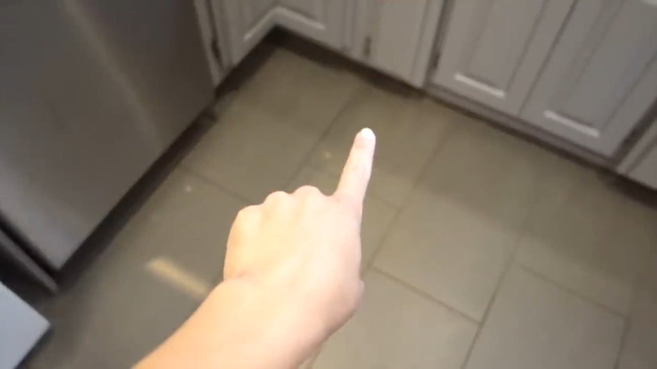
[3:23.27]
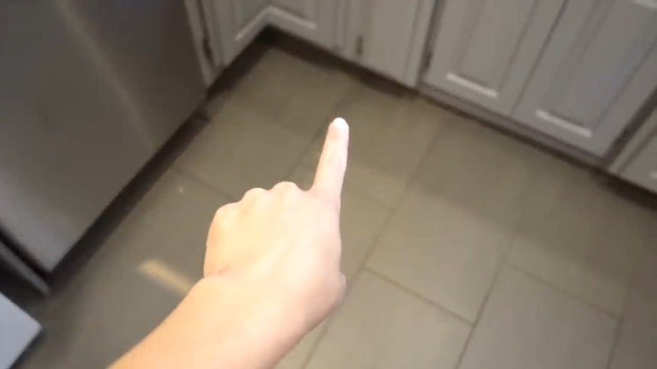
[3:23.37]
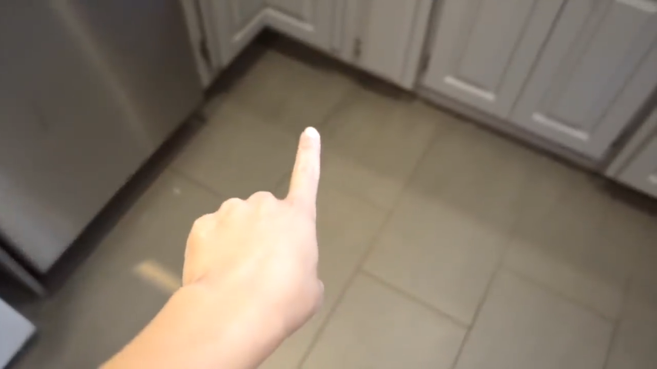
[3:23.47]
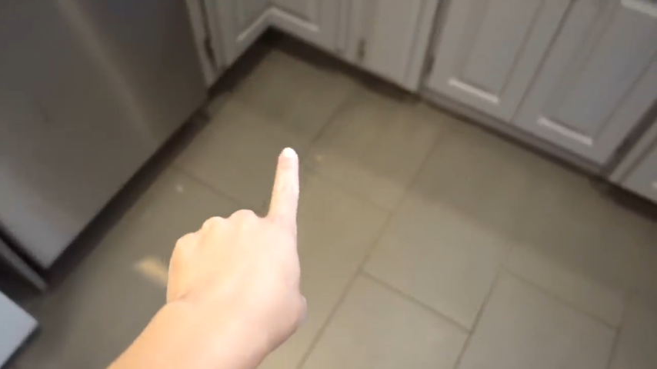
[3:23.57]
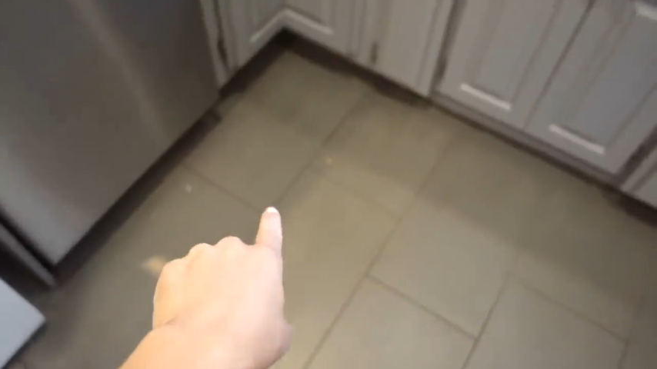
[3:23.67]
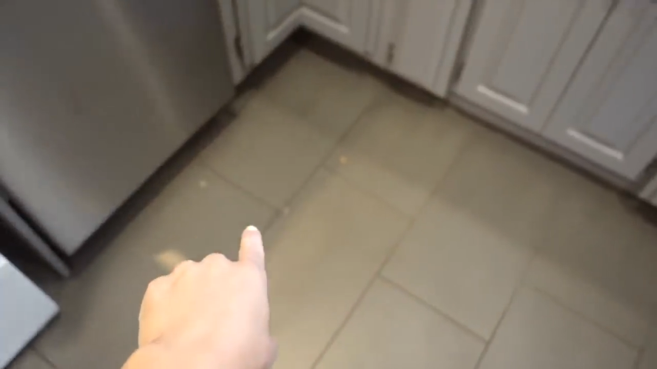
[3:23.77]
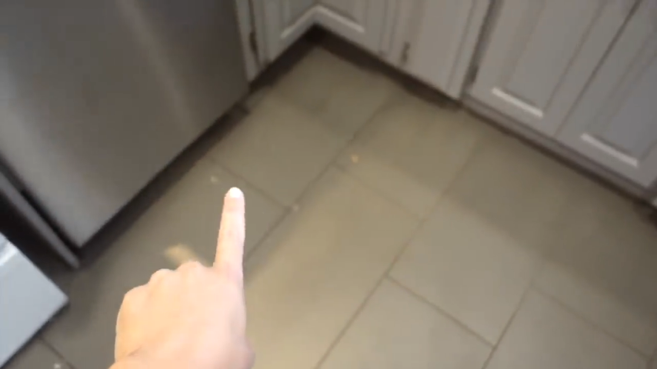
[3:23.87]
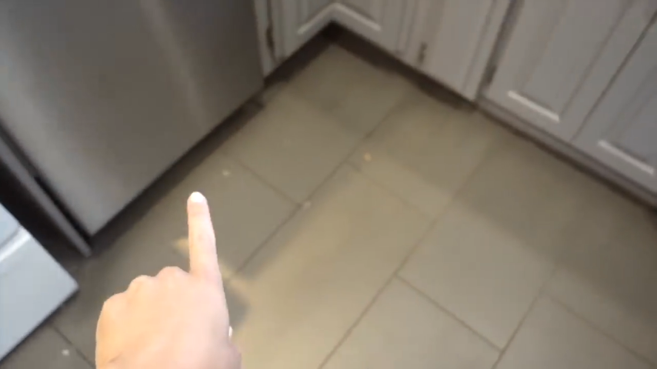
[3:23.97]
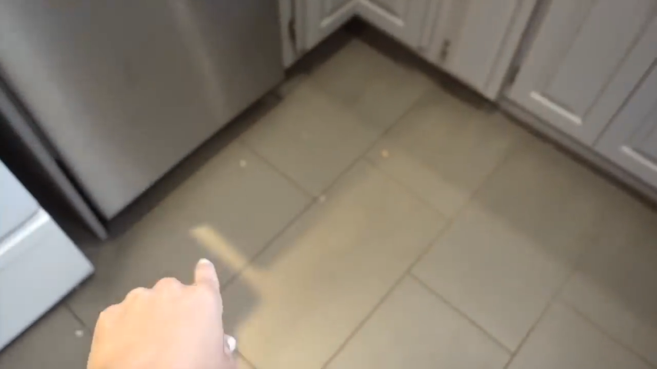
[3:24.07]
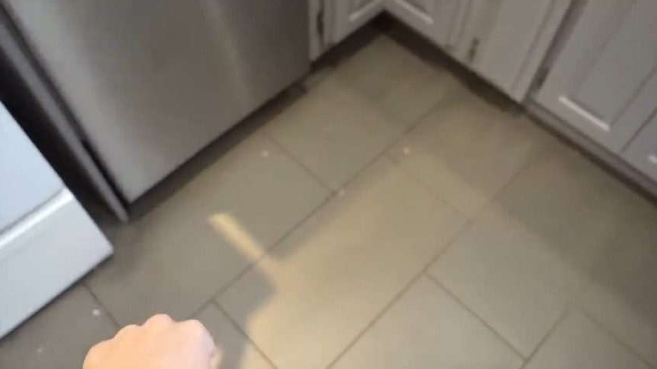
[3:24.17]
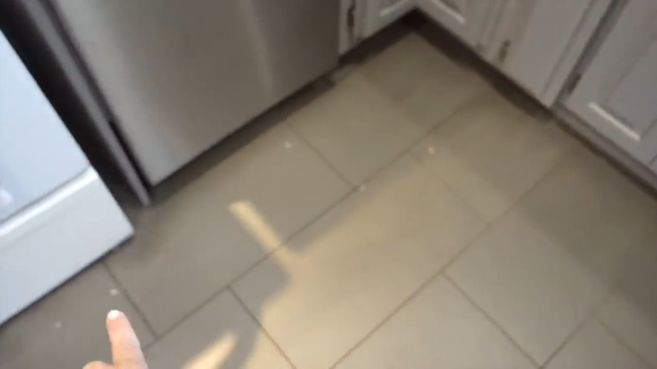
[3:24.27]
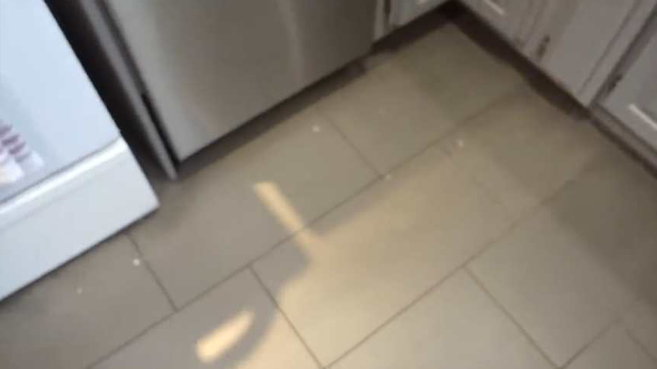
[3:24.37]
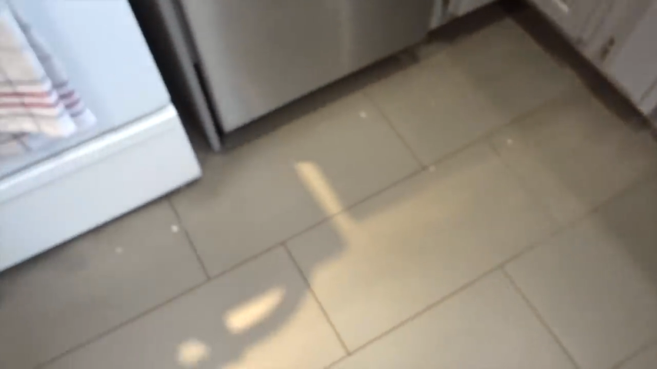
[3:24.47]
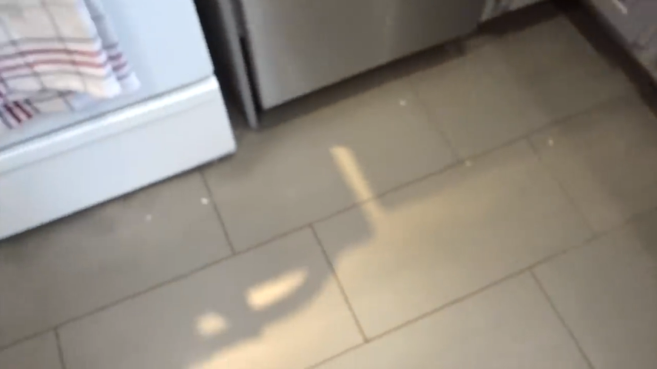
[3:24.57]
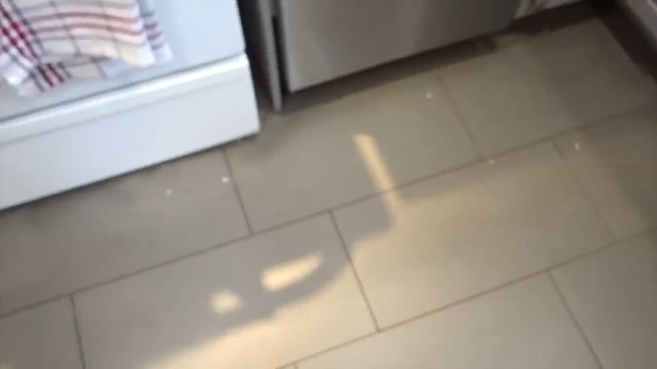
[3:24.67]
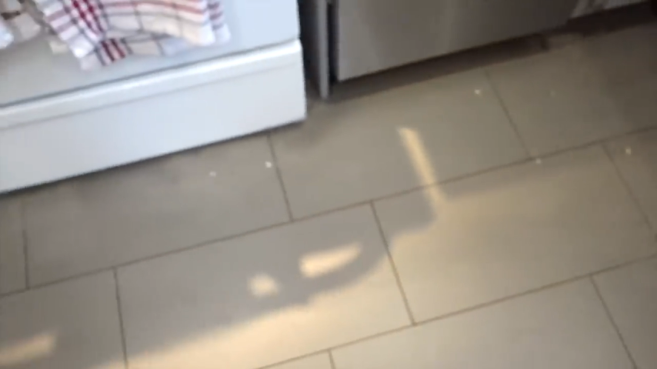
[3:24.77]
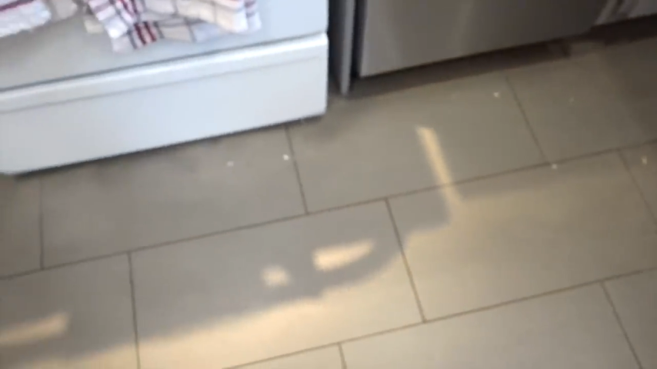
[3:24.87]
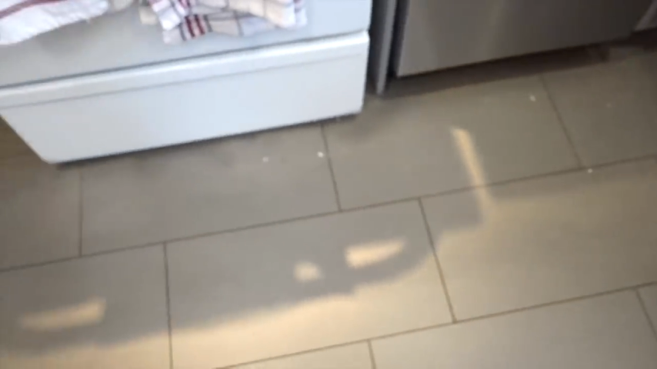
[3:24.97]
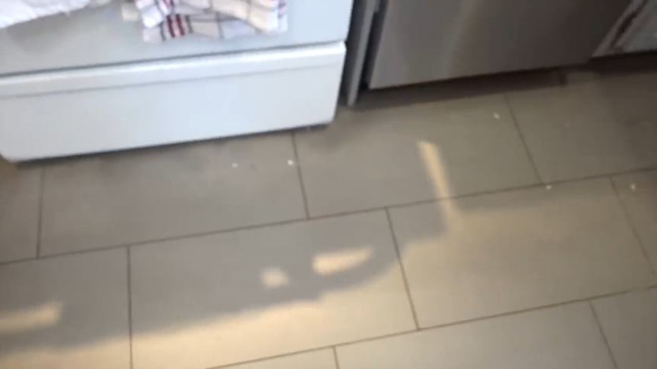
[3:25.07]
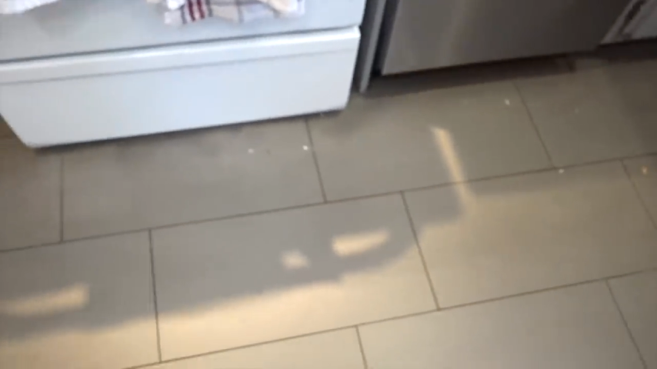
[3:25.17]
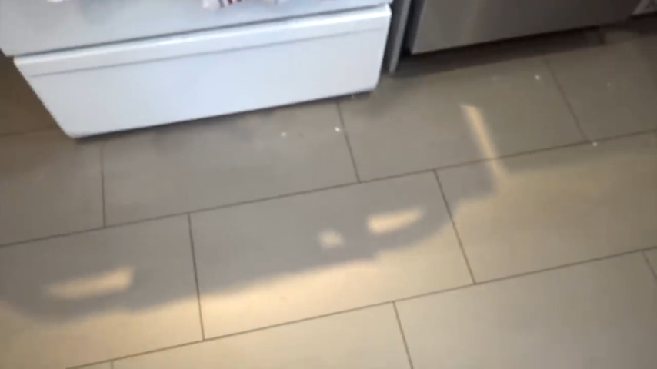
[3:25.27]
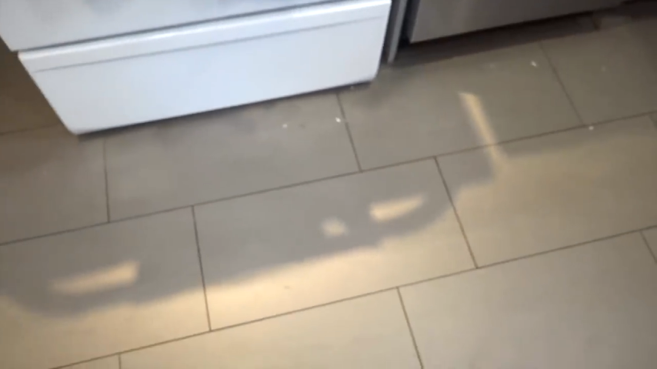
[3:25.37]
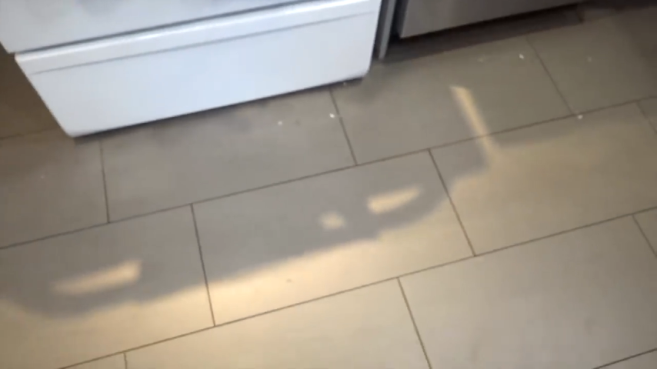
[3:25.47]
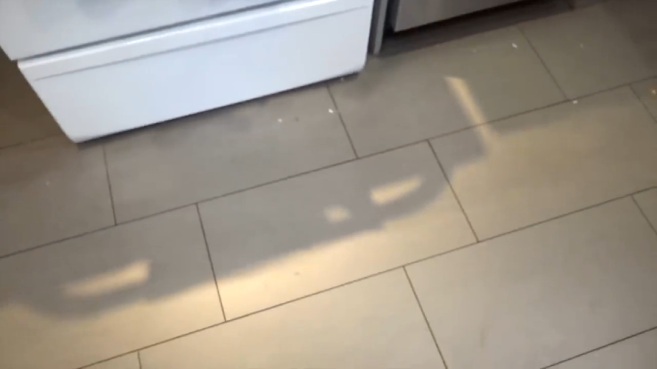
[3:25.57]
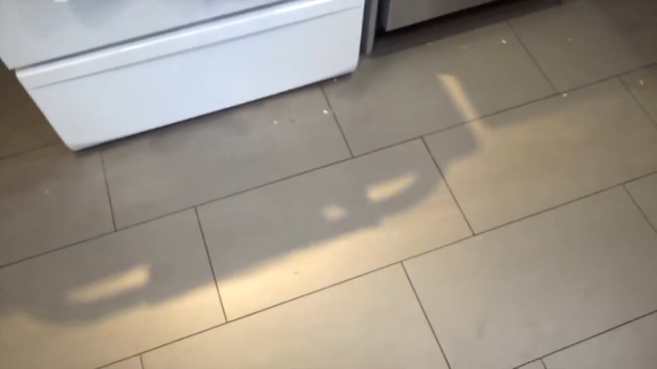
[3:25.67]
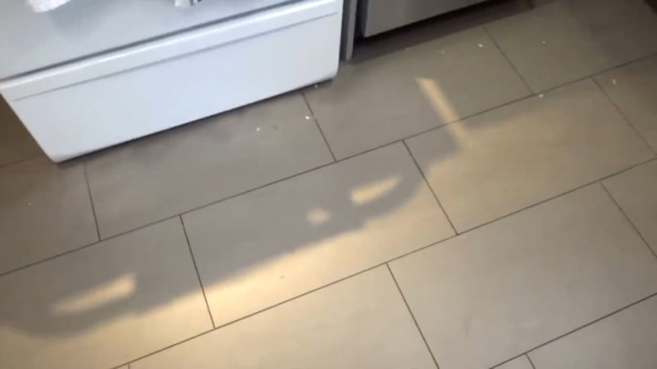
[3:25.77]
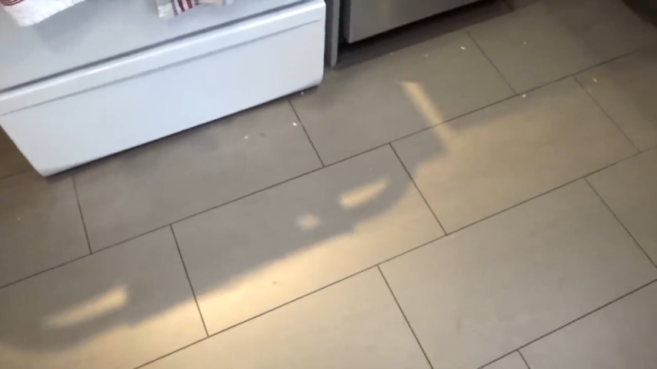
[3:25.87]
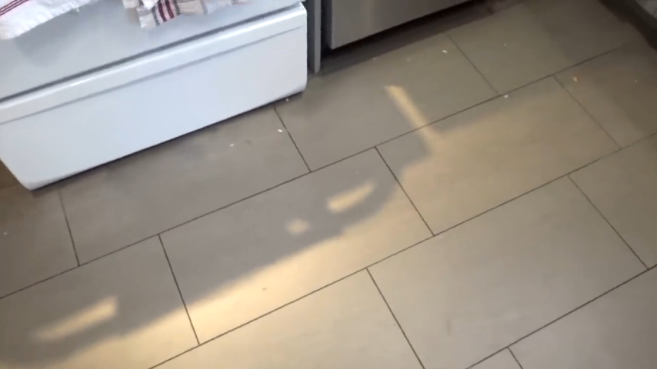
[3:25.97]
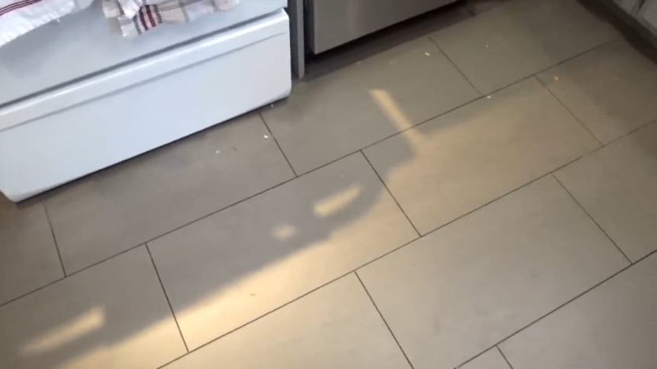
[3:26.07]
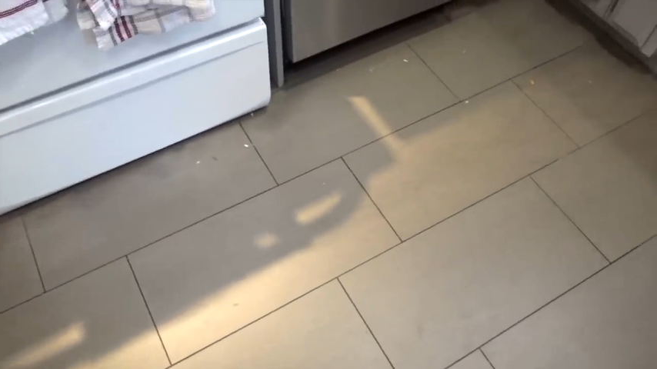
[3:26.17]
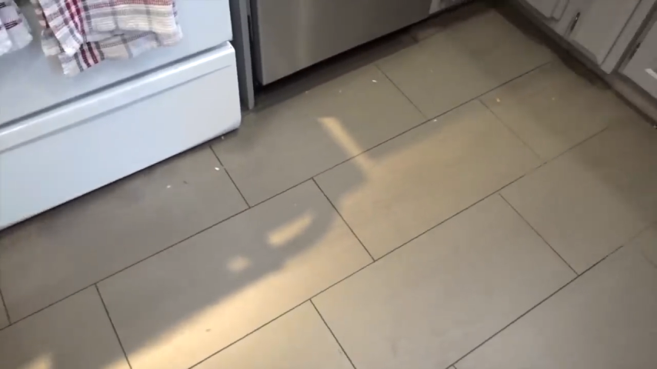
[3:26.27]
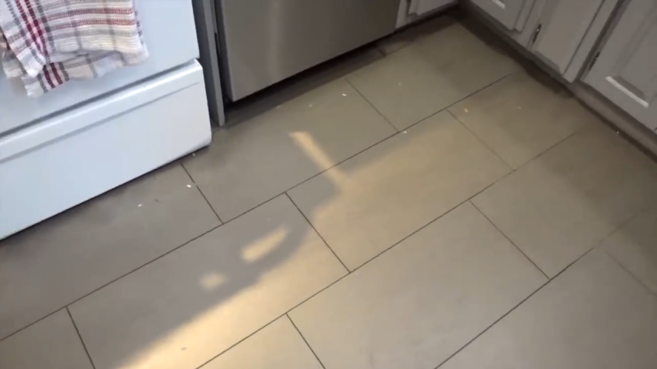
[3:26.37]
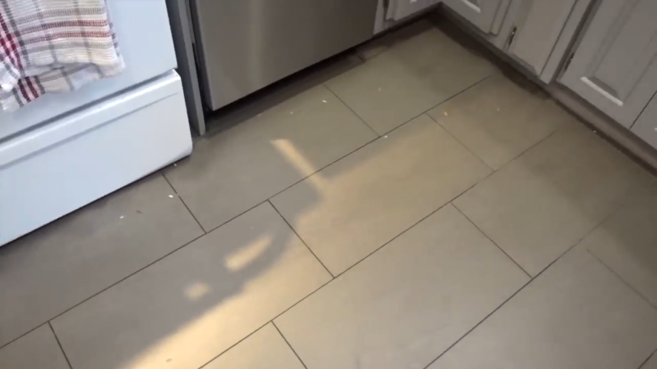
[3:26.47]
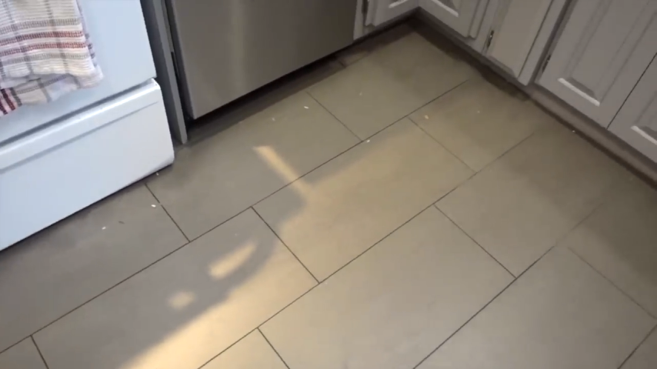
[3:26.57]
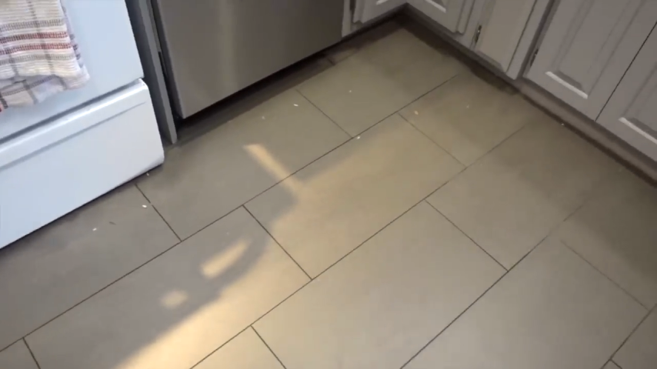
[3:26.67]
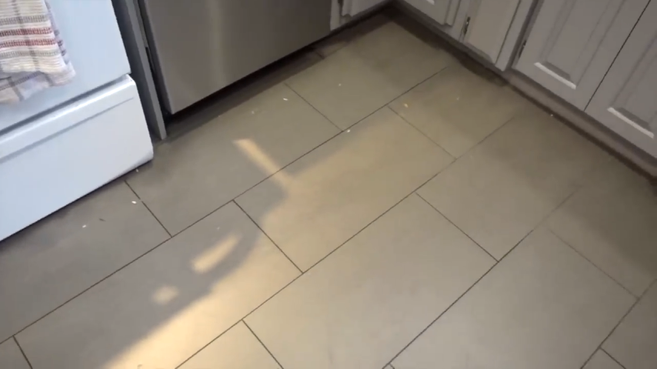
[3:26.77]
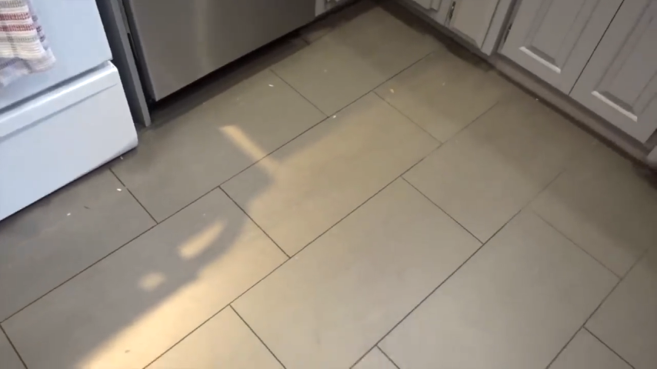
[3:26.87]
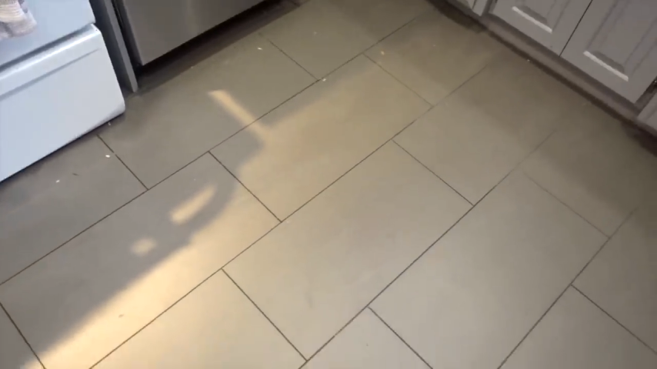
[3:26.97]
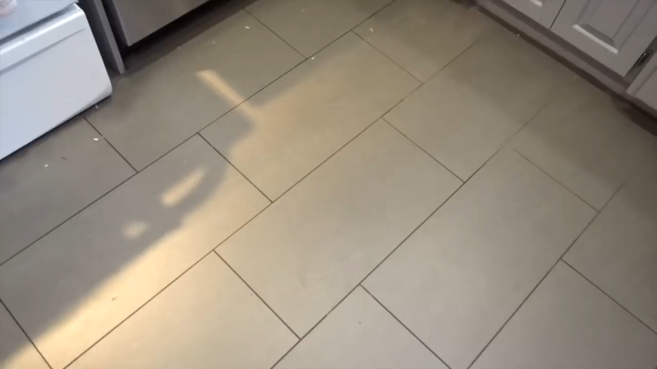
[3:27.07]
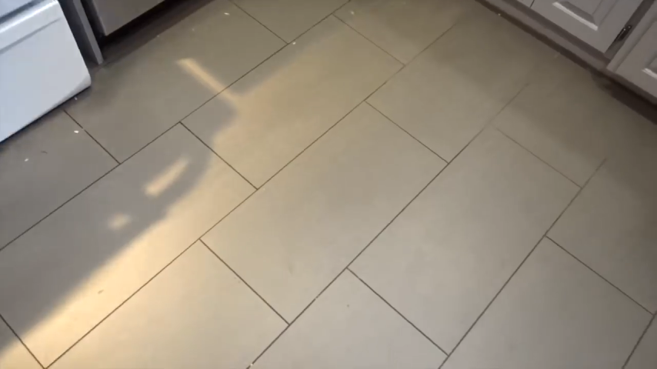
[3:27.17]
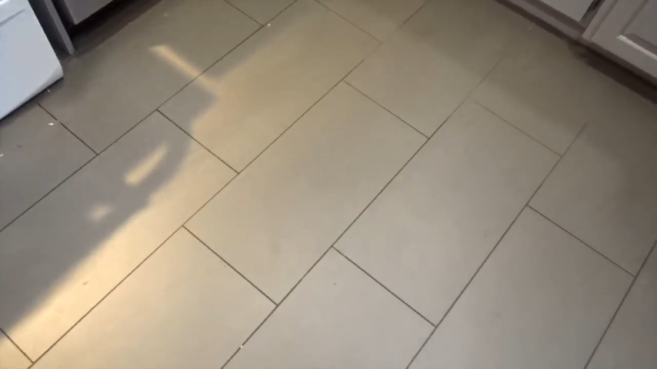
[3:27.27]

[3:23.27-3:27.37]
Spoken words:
Nobody's mouth can be seen.